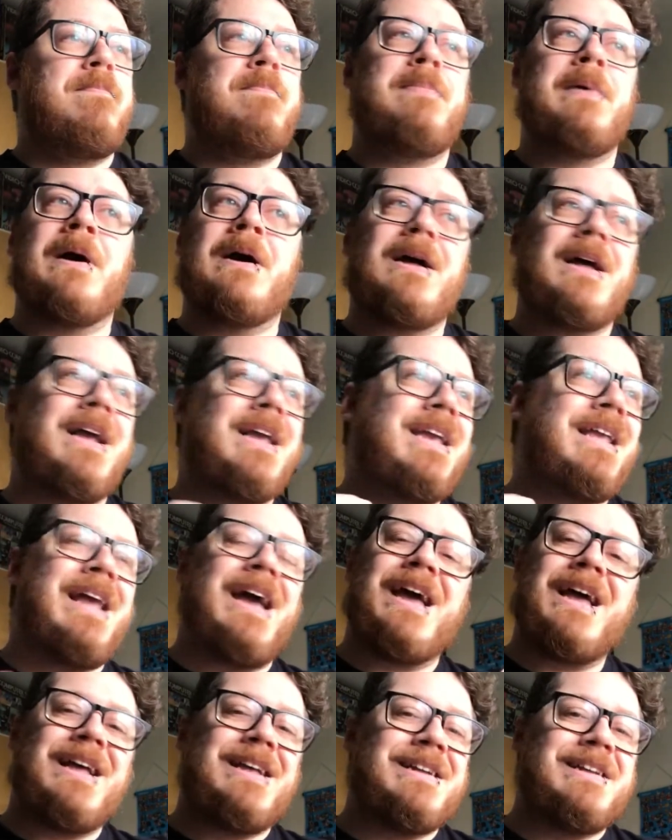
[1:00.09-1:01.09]
But
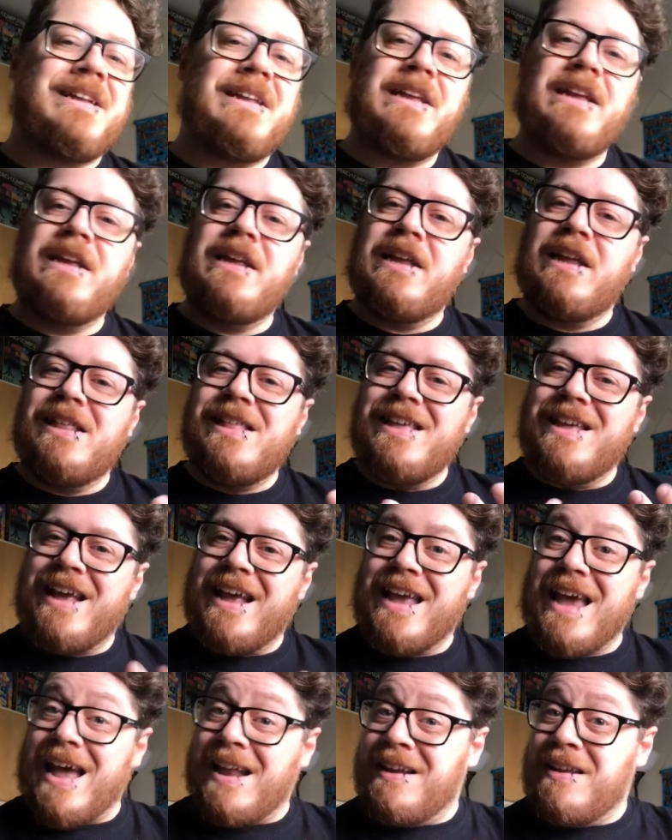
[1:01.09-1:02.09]

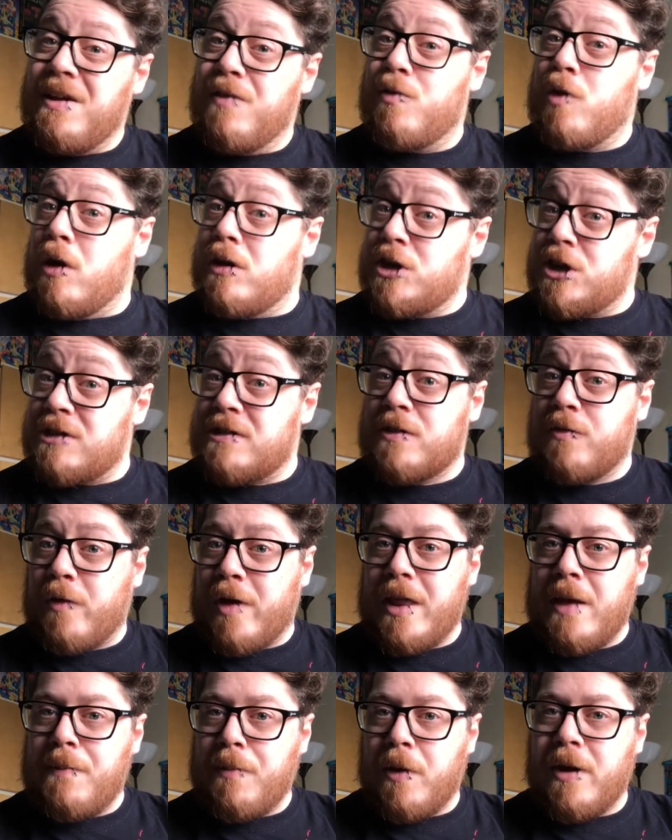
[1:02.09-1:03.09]
again, you've got to
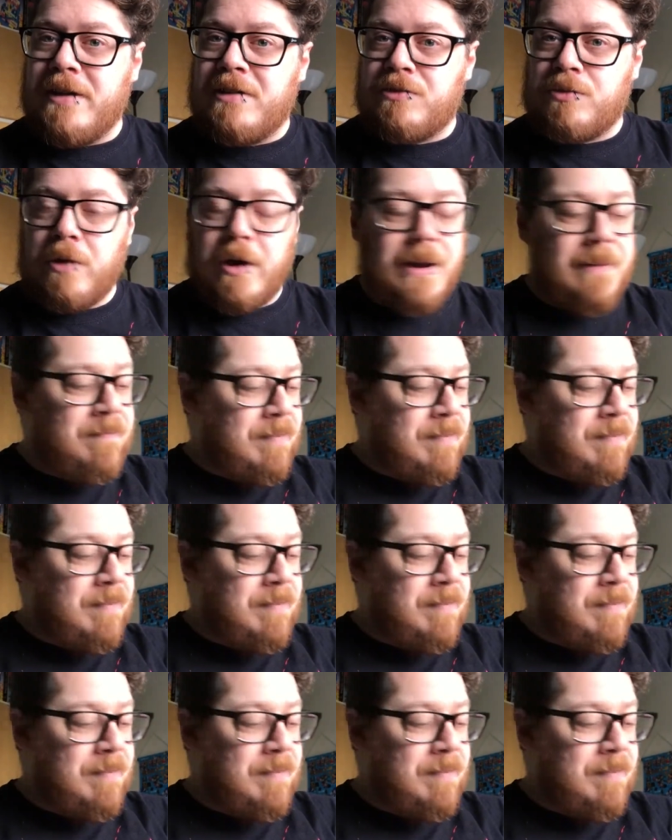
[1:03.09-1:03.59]
justify that price, right?